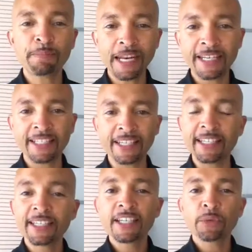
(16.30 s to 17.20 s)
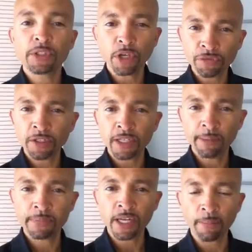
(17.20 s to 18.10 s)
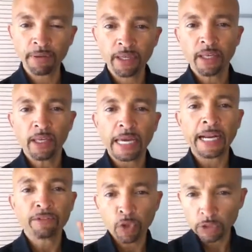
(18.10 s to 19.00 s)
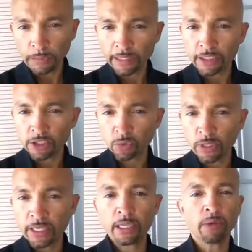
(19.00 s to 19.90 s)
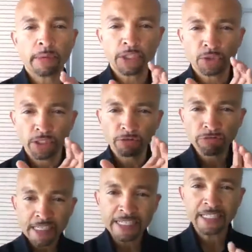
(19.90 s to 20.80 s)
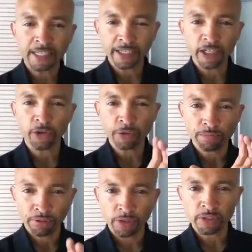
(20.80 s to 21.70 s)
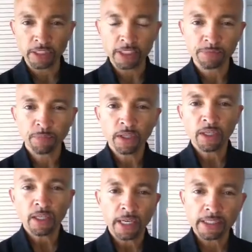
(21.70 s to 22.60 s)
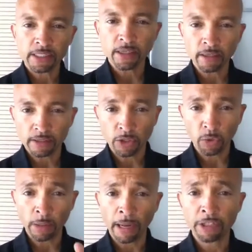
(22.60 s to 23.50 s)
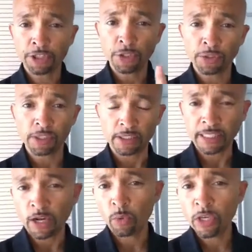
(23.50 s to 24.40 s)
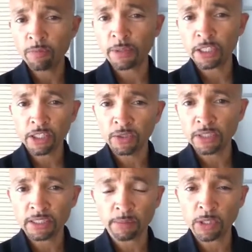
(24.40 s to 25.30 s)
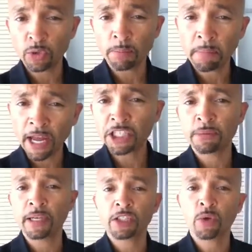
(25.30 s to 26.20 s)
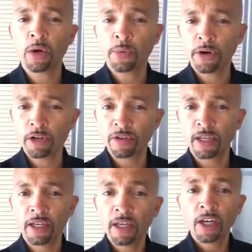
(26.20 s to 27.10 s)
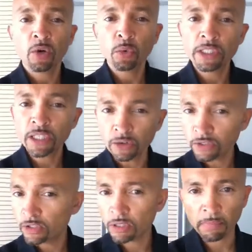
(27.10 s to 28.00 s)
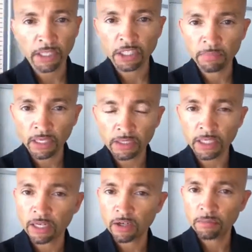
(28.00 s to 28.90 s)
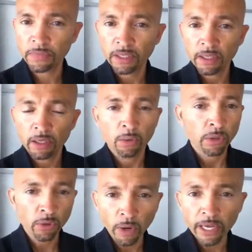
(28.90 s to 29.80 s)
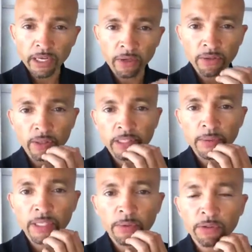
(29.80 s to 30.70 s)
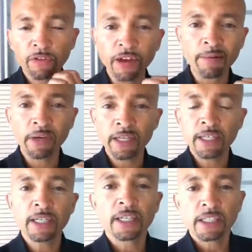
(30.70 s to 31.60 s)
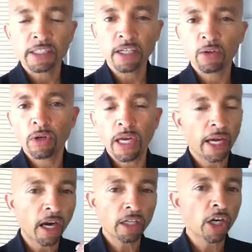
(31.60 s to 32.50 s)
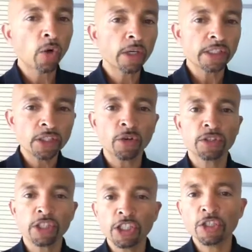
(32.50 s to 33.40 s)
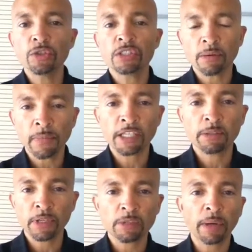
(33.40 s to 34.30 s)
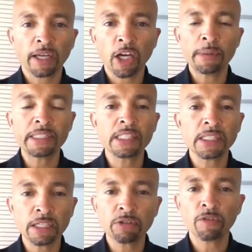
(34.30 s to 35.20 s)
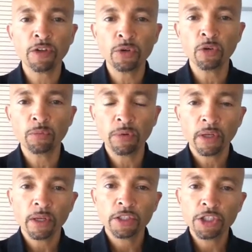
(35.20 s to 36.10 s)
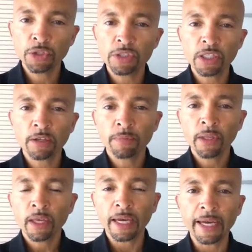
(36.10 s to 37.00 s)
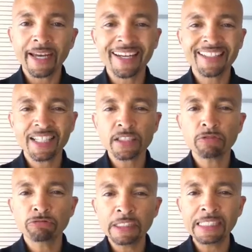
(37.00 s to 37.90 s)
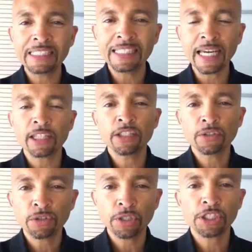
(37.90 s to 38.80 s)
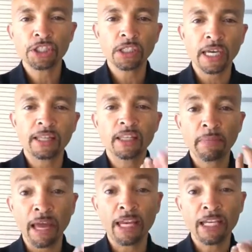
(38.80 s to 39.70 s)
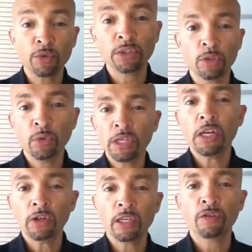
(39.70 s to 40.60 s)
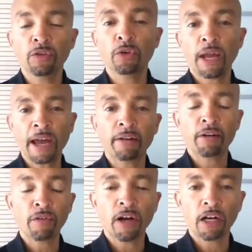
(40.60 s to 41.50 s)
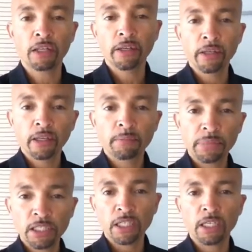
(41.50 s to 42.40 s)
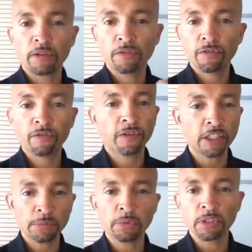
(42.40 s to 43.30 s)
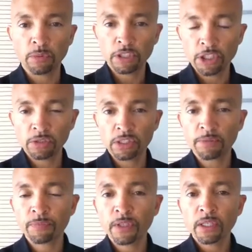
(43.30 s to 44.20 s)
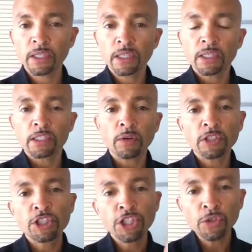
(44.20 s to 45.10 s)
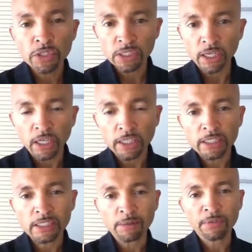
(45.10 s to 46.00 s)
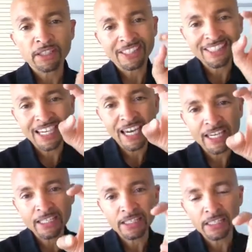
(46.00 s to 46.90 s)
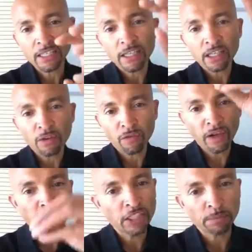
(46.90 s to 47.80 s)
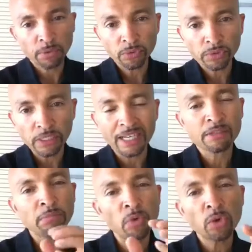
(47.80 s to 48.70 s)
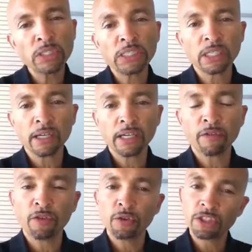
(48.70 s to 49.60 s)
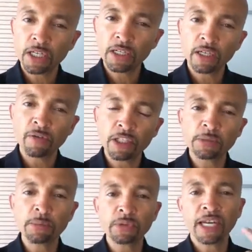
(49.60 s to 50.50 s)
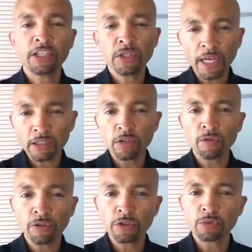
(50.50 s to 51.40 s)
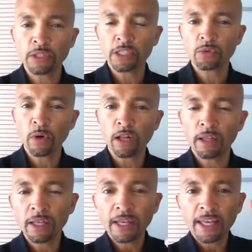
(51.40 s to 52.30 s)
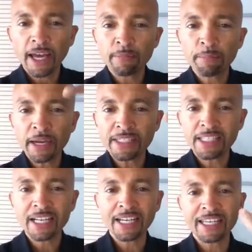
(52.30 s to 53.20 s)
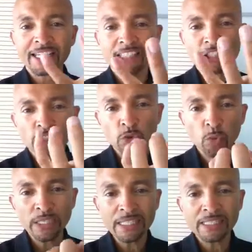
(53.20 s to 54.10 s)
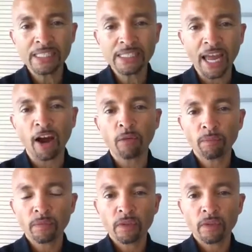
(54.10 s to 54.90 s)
and blending, which often comes up. And I've talked about this week, and I want to make sure that you're really clear on the process. Let's start talking about juicers. Now, we've been using something called a Magimix while we're over here. We don't use a Magimix at home. We're away on holiday, we're here with family, so our goal is not to use a Magimix back home. It's a centrifugal juicer, and it doesn't really get the nutrition and the amount of liquid that we're looking for out of our particular vegetables that we're juicing. So a juicer is something that takes the vegetables, and it's more designed for vegetables, and you can do fruits with it as well, and basically it squeezes out